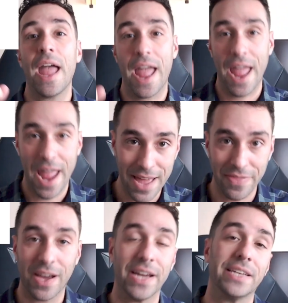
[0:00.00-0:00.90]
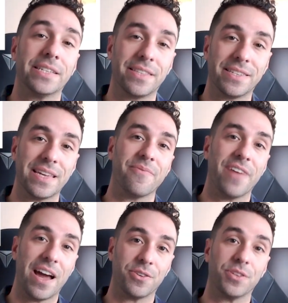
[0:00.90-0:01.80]
and the height to the same
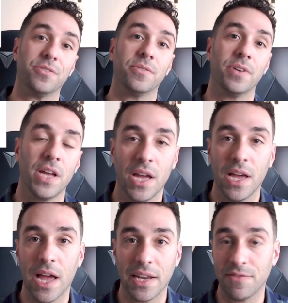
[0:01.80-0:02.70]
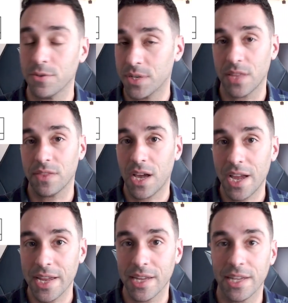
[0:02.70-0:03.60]
value. And if you set the
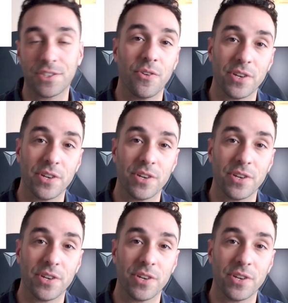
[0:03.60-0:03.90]
height, it's going to